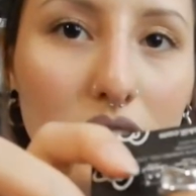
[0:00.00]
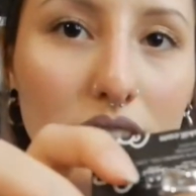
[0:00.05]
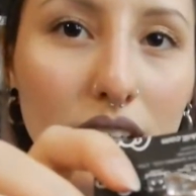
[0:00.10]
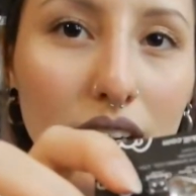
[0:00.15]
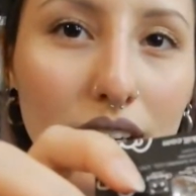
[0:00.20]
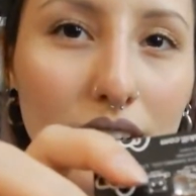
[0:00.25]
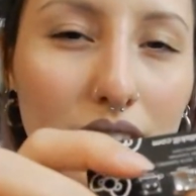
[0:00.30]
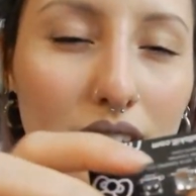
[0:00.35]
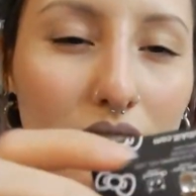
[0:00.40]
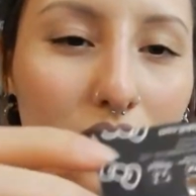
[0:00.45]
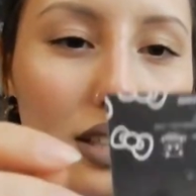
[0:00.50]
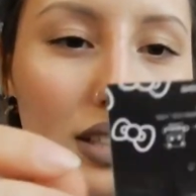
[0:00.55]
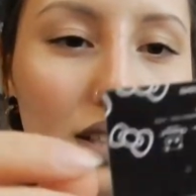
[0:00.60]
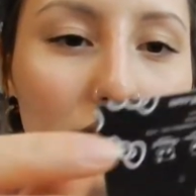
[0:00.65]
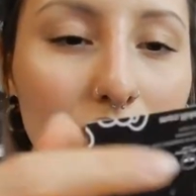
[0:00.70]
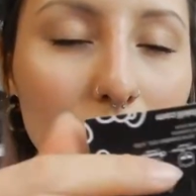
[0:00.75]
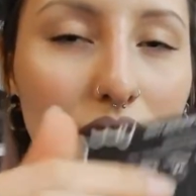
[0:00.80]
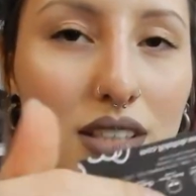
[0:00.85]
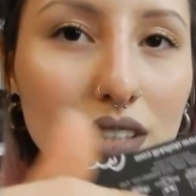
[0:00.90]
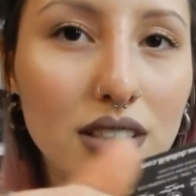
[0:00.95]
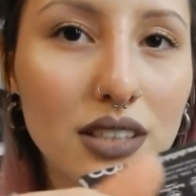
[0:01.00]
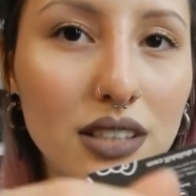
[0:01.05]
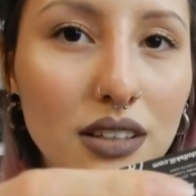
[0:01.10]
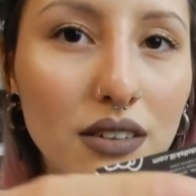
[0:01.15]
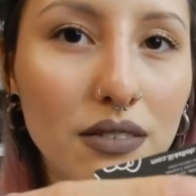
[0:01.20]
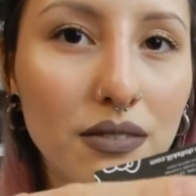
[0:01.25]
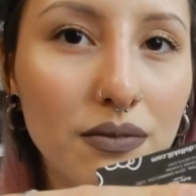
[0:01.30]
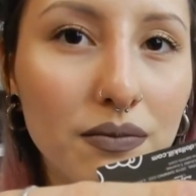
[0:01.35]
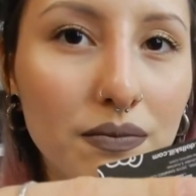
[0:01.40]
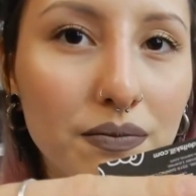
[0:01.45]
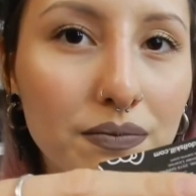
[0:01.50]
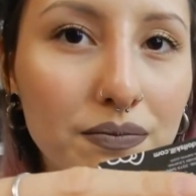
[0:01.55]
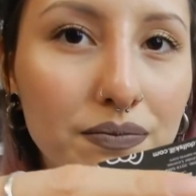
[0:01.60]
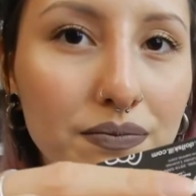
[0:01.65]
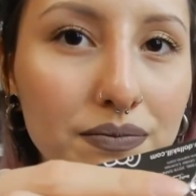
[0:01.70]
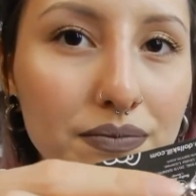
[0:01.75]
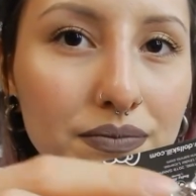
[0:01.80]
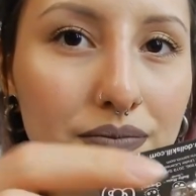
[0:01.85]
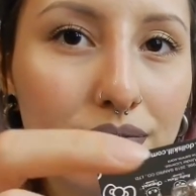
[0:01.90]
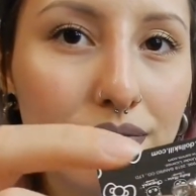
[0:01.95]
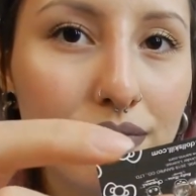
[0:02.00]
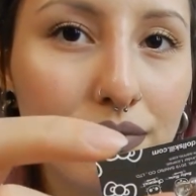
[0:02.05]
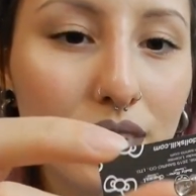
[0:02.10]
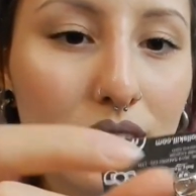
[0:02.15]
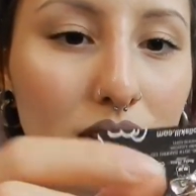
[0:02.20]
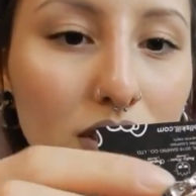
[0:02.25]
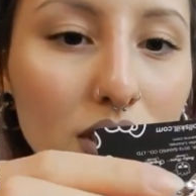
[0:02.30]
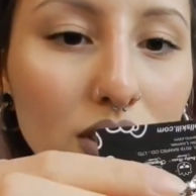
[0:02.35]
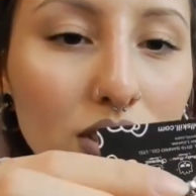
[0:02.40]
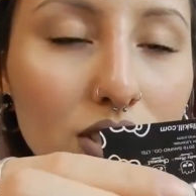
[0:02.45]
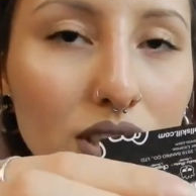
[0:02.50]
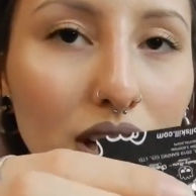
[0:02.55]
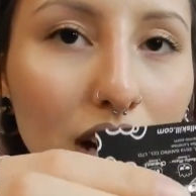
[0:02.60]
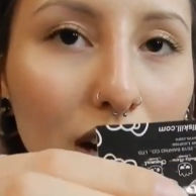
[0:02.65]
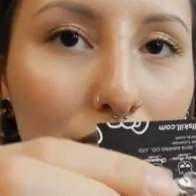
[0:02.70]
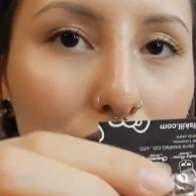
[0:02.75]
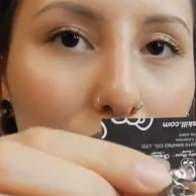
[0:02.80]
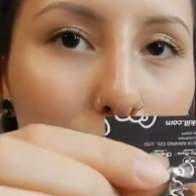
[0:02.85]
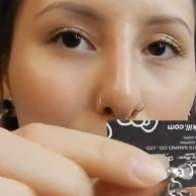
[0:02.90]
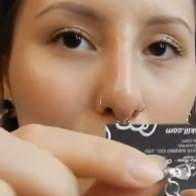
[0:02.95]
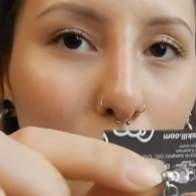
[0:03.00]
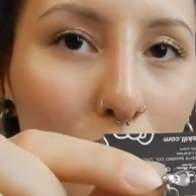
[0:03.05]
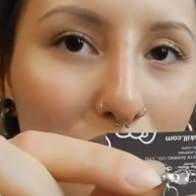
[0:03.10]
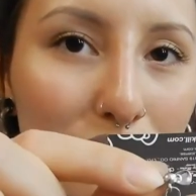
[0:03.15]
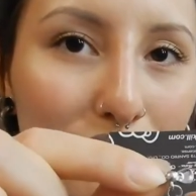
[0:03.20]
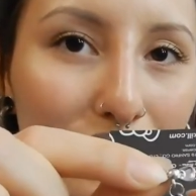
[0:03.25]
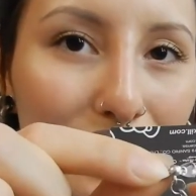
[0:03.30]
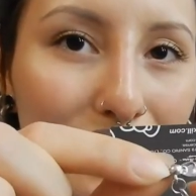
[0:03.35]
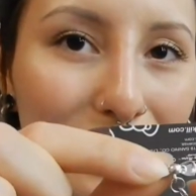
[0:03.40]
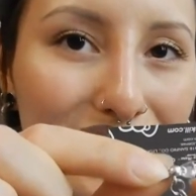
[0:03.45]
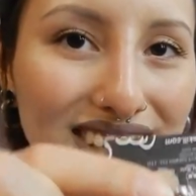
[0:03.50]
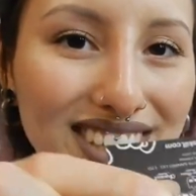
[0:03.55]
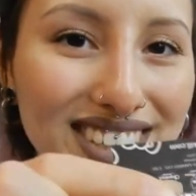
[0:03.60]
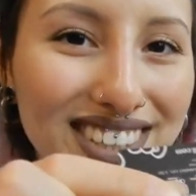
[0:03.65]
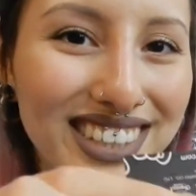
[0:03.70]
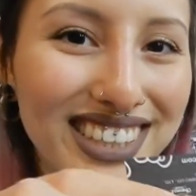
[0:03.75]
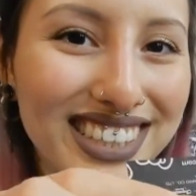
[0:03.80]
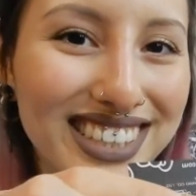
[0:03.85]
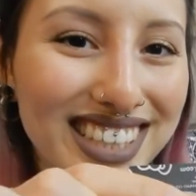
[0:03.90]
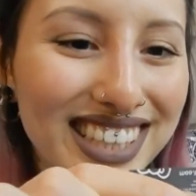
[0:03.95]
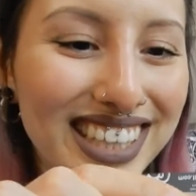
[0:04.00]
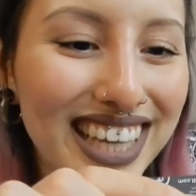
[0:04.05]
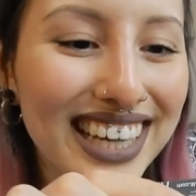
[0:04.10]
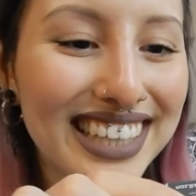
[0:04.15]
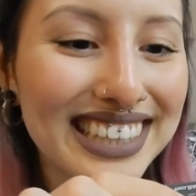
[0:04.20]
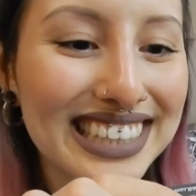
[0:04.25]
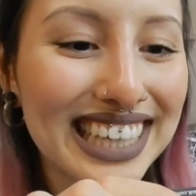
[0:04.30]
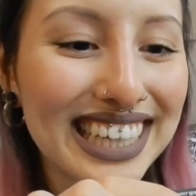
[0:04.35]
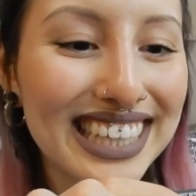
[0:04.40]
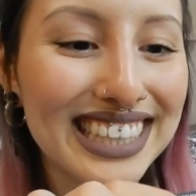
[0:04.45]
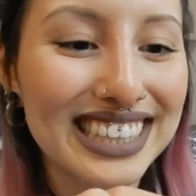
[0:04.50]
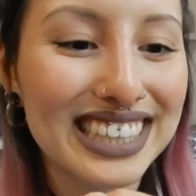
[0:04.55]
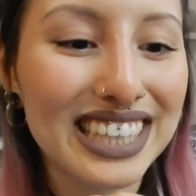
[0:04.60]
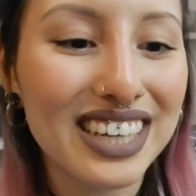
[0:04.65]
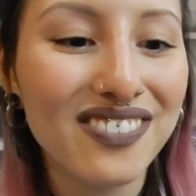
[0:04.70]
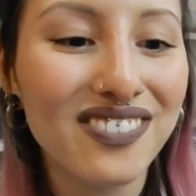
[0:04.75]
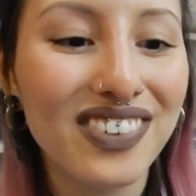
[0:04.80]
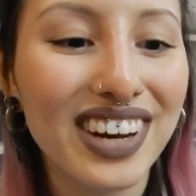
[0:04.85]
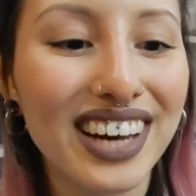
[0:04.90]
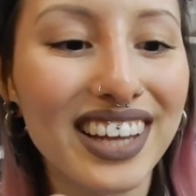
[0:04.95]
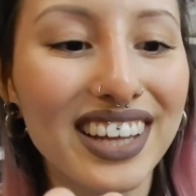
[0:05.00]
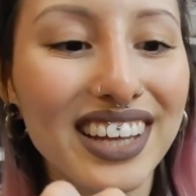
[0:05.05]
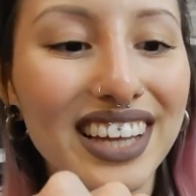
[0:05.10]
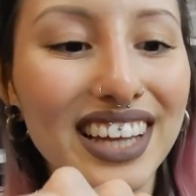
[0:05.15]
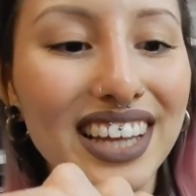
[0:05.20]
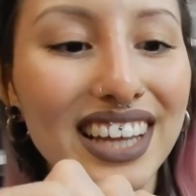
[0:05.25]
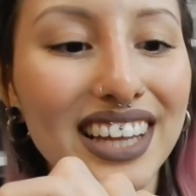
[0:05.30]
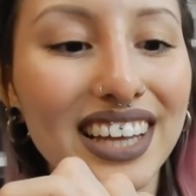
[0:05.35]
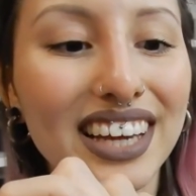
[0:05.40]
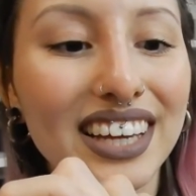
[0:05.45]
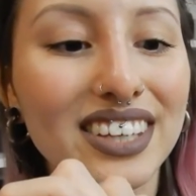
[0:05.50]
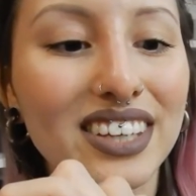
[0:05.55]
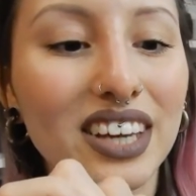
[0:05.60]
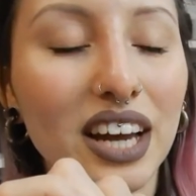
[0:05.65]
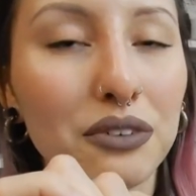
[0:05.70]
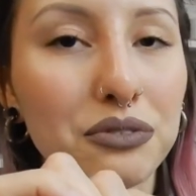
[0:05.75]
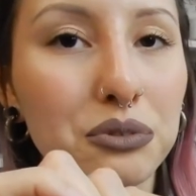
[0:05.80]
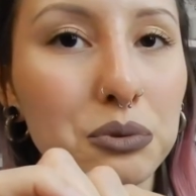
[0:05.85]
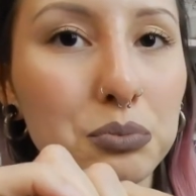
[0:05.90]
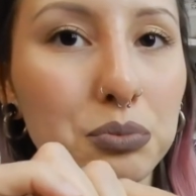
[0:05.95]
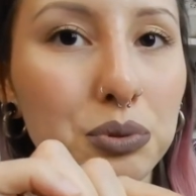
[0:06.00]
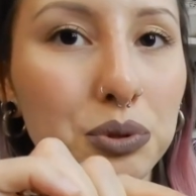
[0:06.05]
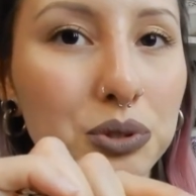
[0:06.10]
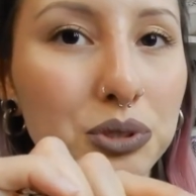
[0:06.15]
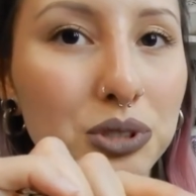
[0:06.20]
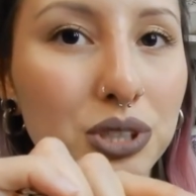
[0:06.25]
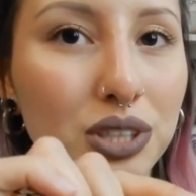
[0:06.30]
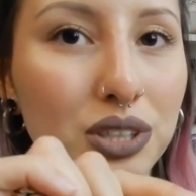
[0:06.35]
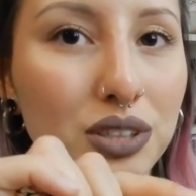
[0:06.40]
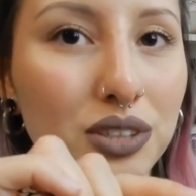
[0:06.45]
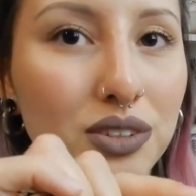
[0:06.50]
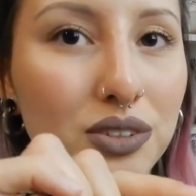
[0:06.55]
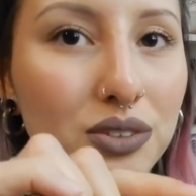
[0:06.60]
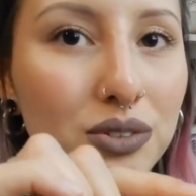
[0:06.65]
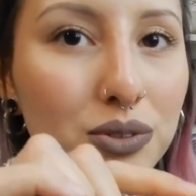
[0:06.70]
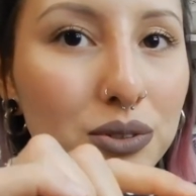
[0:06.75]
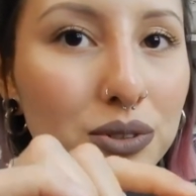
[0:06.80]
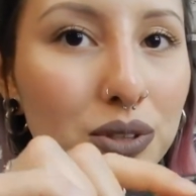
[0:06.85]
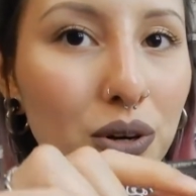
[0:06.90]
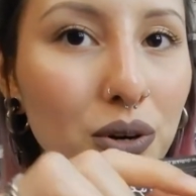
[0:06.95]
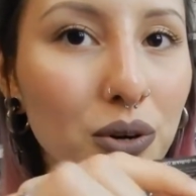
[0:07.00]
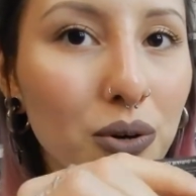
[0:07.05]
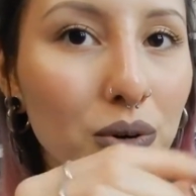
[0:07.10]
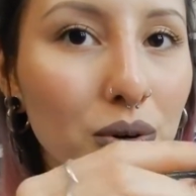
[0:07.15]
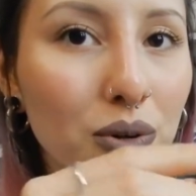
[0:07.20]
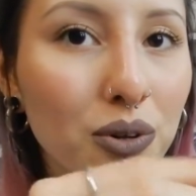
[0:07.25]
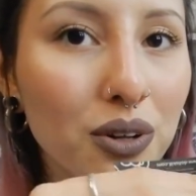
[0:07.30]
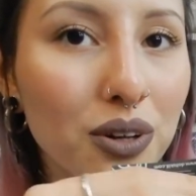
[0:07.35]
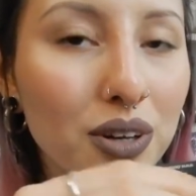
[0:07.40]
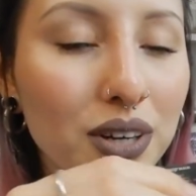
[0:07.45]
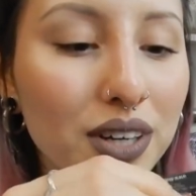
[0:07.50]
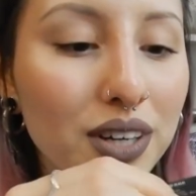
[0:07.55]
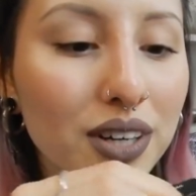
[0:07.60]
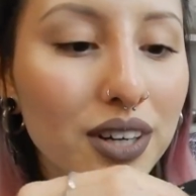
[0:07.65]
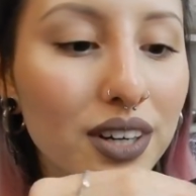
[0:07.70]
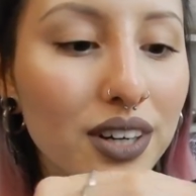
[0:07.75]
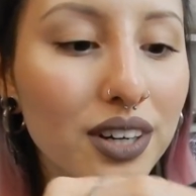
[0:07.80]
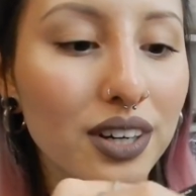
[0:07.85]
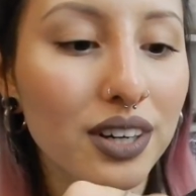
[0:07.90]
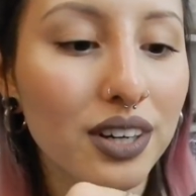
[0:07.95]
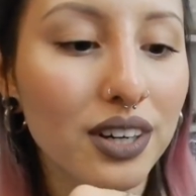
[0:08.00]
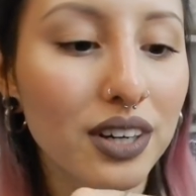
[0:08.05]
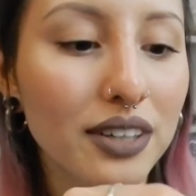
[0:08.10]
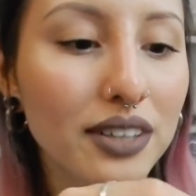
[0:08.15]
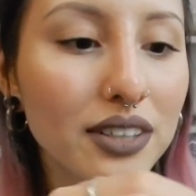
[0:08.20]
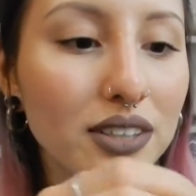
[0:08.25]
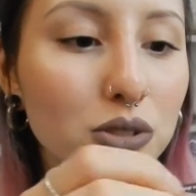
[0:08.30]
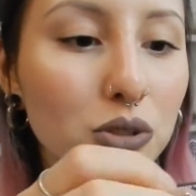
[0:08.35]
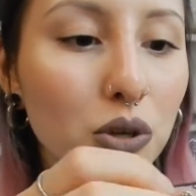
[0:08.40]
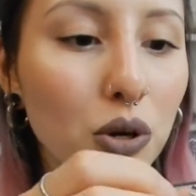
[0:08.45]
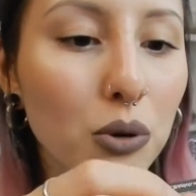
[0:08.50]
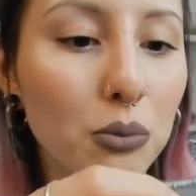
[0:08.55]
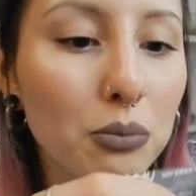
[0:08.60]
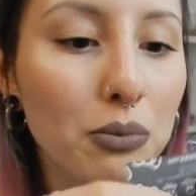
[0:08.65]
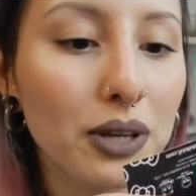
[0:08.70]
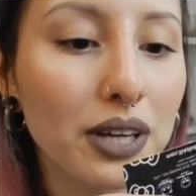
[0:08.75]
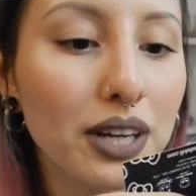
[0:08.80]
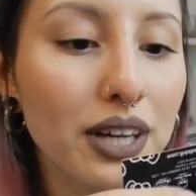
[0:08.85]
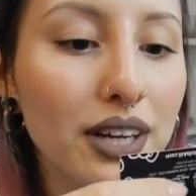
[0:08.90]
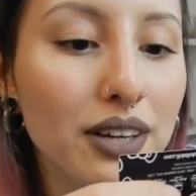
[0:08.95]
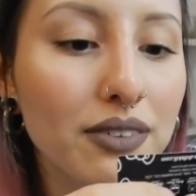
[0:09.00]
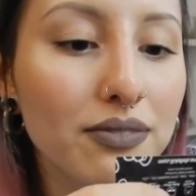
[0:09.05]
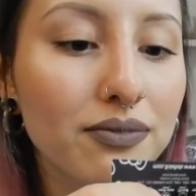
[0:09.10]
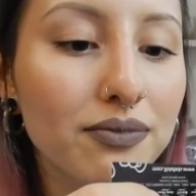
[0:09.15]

is like this, so you just have to bow of Hello Kitty. It's a nice idea, but like you have to push it through the hole here to open it,